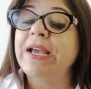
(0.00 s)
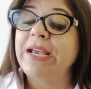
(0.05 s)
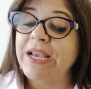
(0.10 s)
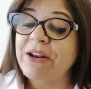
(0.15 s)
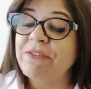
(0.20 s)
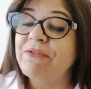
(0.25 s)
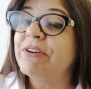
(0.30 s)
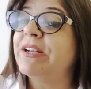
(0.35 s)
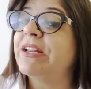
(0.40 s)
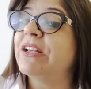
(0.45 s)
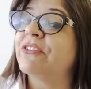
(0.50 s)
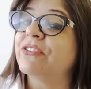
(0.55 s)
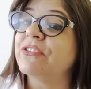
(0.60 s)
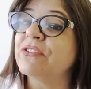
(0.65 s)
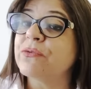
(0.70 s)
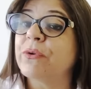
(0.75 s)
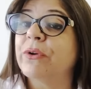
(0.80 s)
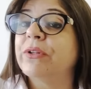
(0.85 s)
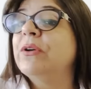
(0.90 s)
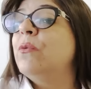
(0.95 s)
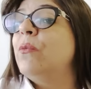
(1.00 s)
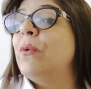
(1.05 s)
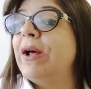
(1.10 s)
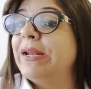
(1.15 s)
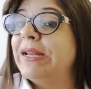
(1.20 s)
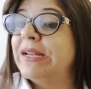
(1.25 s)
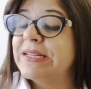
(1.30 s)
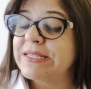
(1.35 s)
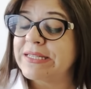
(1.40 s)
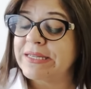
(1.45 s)
invitations for the
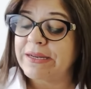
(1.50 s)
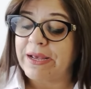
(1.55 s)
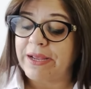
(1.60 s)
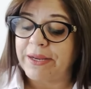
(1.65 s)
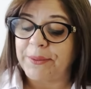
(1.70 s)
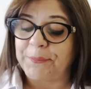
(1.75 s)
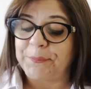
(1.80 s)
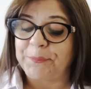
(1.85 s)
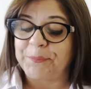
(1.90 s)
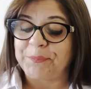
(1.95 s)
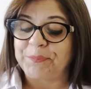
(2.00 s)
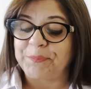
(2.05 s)
189.